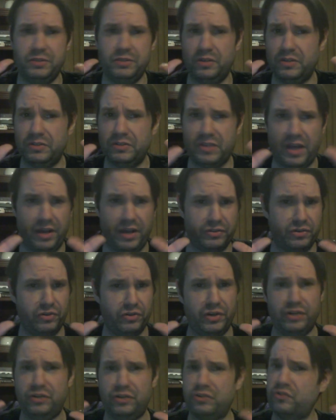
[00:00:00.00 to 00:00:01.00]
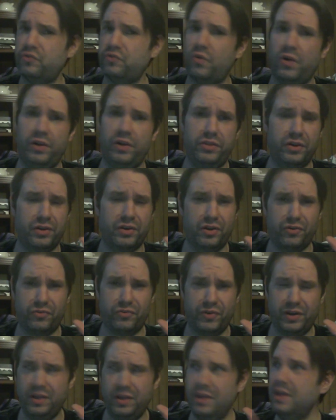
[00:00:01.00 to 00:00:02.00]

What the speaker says: a disaster, they destroyed the country.